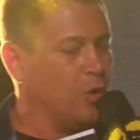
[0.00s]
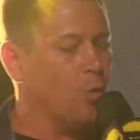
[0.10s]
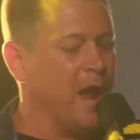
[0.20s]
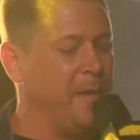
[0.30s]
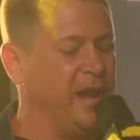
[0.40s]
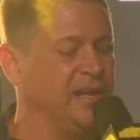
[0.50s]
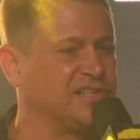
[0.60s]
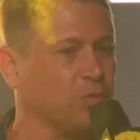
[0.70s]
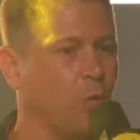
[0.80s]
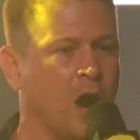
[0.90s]

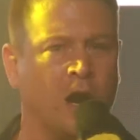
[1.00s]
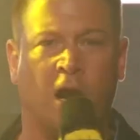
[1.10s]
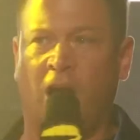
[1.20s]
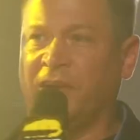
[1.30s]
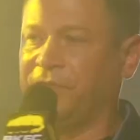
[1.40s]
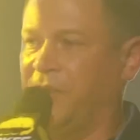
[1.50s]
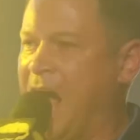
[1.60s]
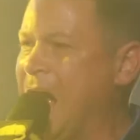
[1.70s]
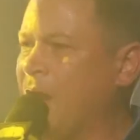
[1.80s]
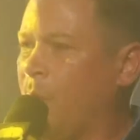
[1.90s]
Women's World
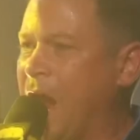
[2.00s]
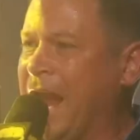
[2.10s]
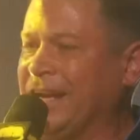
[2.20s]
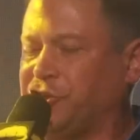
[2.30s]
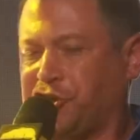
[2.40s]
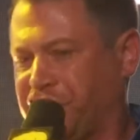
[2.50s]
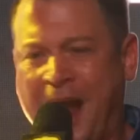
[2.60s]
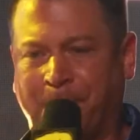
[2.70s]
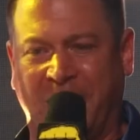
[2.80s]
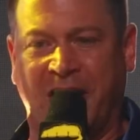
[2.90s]
Flyweight
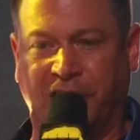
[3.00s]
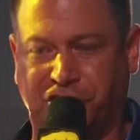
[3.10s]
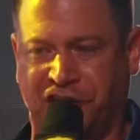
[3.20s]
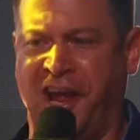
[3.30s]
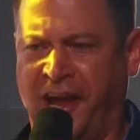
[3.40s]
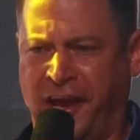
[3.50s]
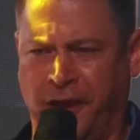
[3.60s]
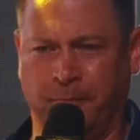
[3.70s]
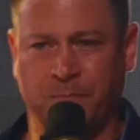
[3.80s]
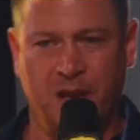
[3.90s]
Championship.
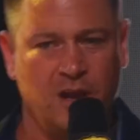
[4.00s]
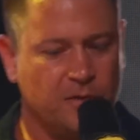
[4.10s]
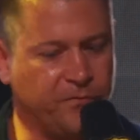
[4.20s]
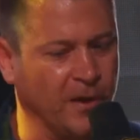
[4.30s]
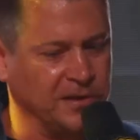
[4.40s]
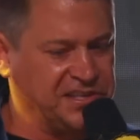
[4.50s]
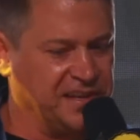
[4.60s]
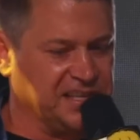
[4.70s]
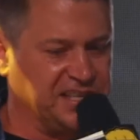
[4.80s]
First to the